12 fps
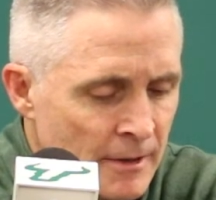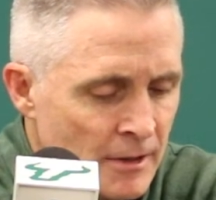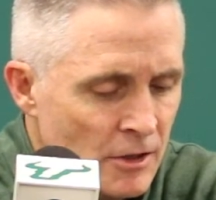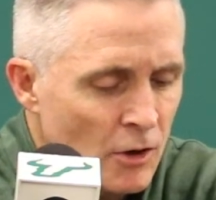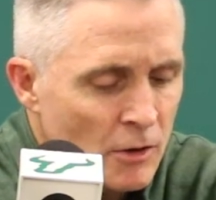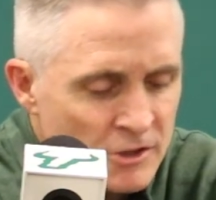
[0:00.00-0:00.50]

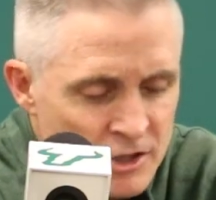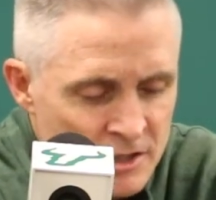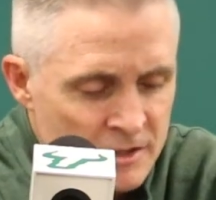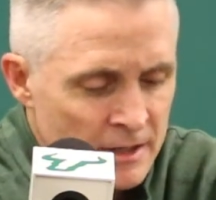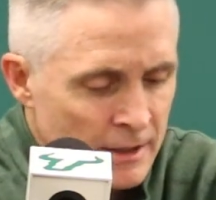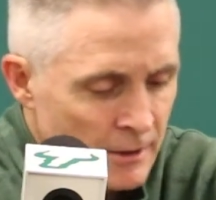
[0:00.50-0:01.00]
You know, it's
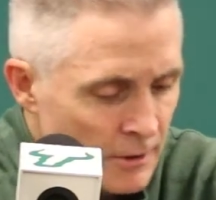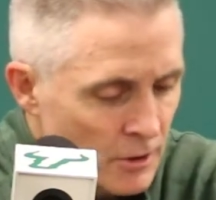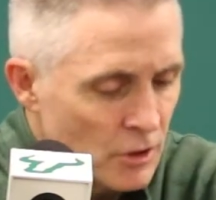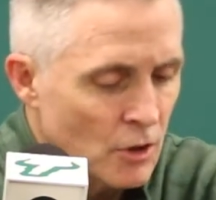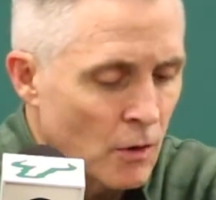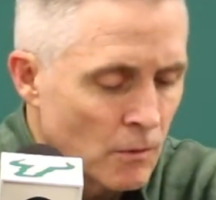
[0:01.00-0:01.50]
just,
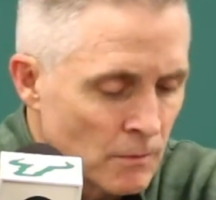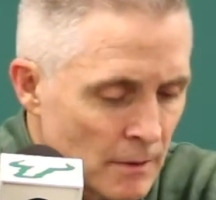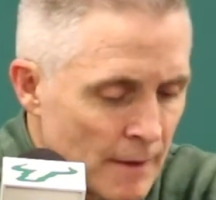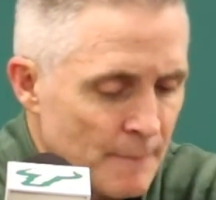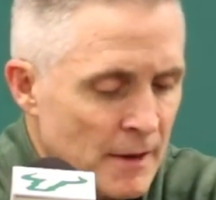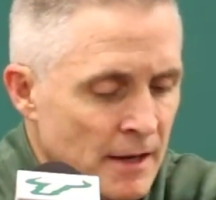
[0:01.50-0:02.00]
you know,
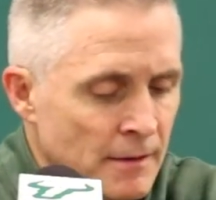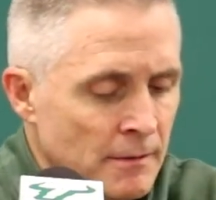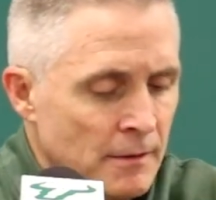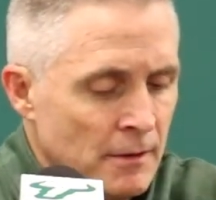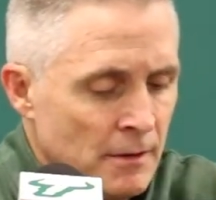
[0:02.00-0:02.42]
I mean,